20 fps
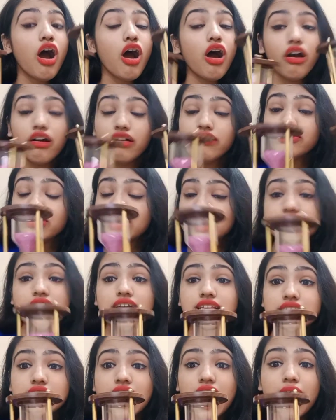of the
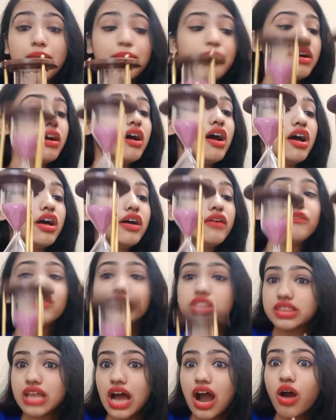sun timer
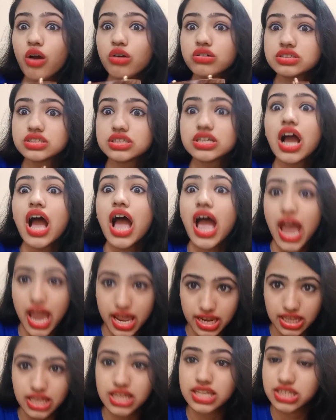without
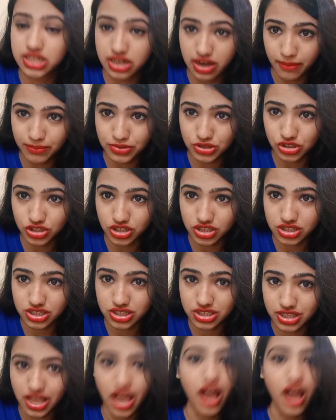any interruptions.